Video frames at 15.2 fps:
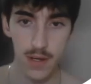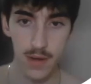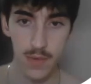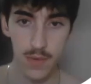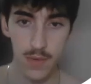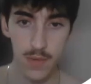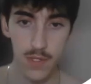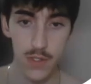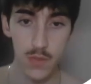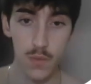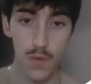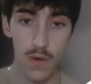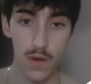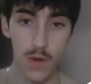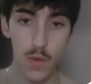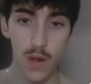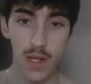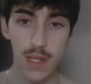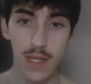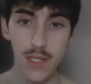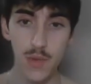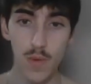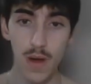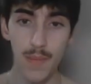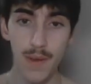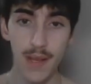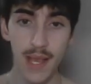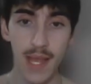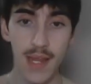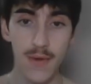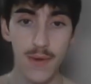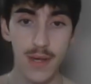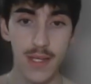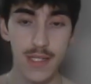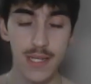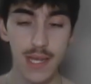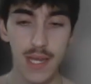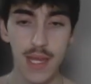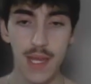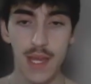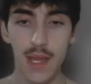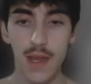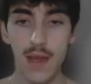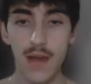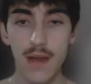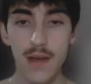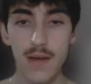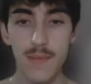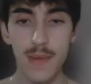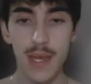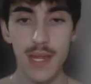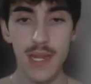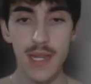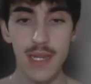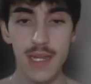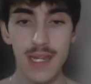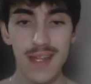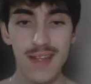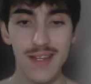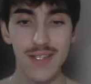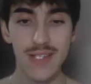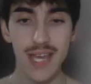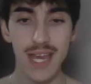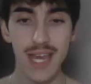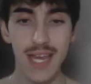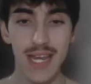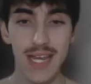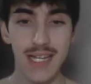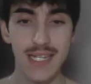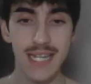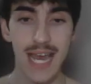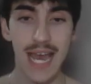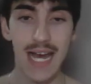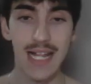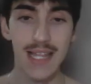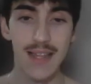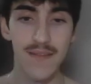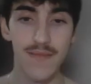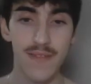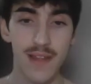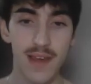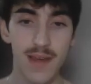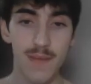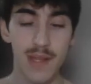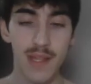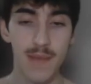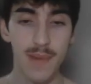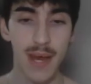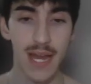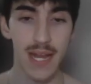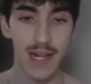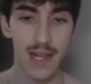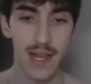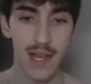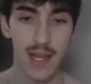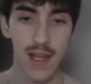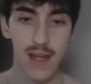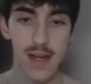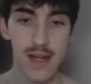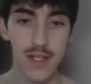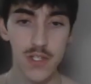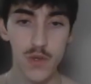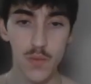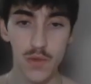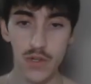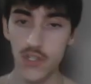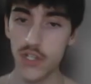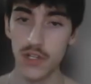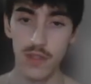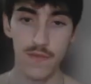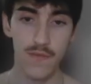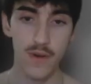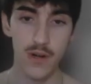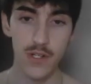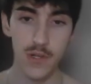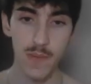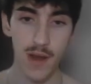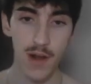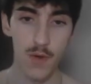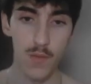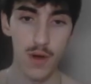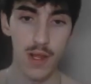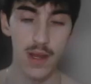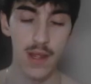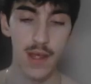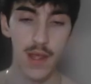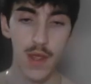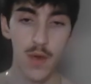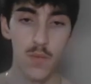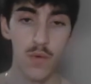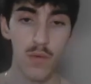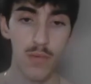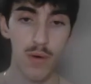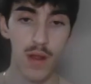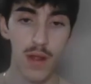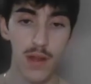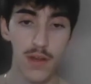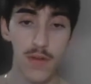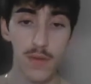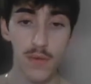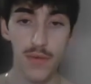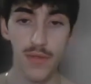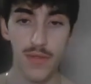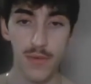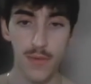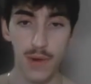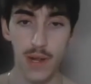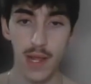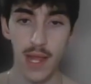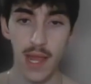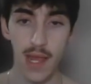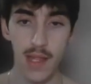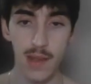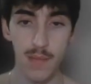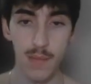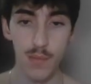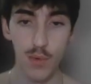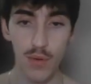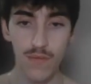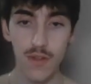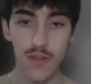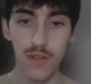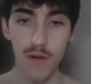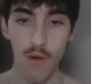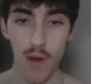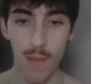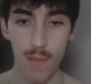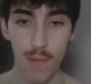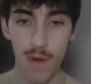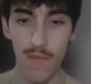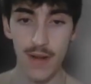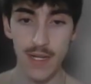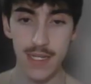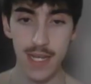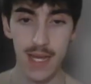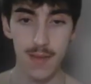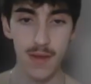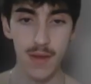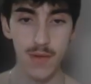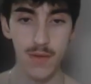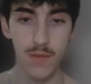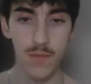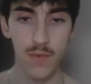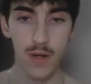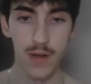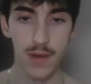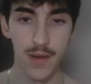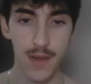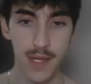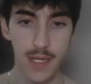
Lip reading: or we're quickly swapping anyways, and it is a Talonflame in the back. So we'll shield the first no matter what. We will probably do 3 and the move to throw on perfect timing. 1,